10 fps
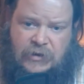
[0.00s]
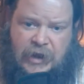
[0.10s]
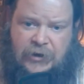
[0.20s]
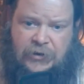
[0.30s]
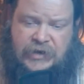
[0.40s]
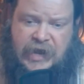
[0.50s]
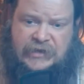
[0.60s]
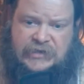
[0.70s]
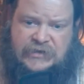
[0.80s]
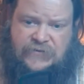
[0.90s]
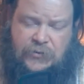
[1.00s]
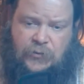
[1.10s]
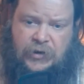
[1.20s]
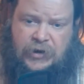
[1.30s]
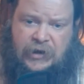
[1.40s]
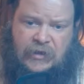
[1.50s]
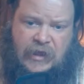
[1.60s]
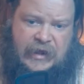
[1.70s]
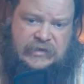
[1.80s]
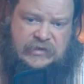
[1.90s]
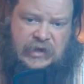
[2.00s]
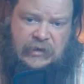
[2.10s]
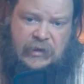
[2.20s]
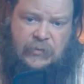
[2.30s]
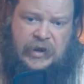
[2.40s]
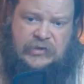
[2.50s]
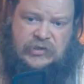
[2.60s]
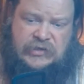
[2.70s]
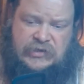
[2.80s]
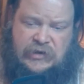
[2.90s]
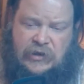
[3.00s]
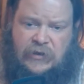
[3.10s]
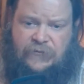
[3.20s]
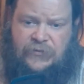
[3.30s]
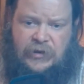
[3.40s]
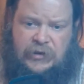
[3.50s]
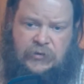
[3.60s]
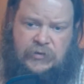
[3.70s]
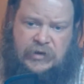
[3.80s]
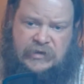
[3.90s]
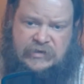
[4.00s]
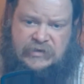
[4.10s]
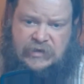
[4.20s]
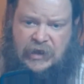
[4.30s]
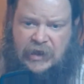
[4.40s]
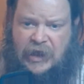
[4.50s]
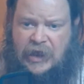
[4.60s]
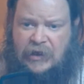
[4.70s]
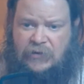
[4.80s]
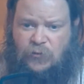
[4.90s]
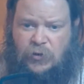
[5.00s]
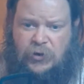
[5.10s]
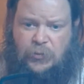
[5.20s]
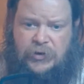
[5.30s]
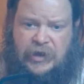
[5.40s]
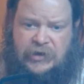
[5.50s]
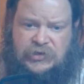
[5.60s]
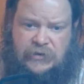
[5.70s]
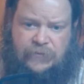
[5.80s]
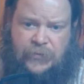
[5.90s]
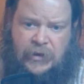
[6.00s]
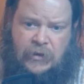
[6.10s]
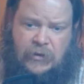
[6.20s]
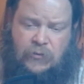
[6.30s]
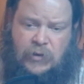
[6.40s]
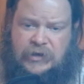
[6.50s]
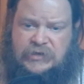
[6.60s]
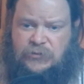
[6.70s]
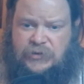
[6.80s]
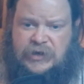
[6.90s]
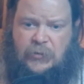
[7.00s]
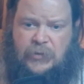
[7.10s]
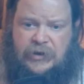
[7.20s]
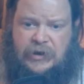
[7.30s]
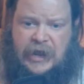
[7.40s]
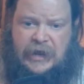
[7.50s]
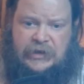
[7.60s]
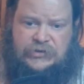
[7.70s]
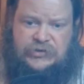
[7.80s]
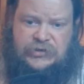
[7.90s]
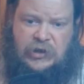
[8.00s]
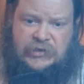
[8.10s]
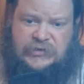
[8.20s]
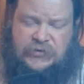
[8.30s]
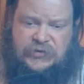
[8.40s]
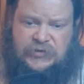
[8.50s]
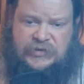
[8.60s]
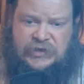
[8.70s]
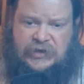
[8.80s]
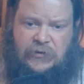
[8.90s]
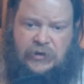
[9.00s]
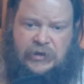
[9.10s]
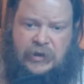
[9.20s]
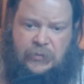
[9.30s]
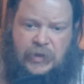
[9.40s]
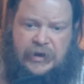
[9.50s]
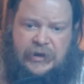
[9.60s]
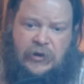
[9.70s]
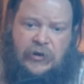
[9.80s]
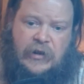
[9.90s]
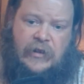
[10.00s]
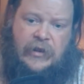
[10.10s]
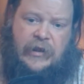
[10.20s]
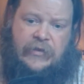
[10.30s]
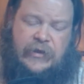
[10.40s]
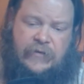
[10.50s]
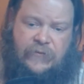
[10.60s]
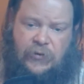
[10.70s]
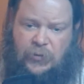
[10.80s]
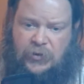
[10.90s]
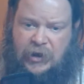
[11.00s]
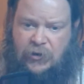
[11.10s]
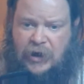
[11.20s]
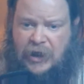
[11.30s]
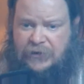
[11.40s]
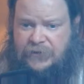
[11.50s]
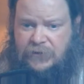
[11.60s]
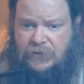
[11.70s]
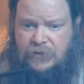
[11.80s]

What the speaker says: Higher taxes for the working class. Eliminations of unions and worker protection. Raise the retirement age. Cut Social Security, cut Medicare, and the Affordable Care Act.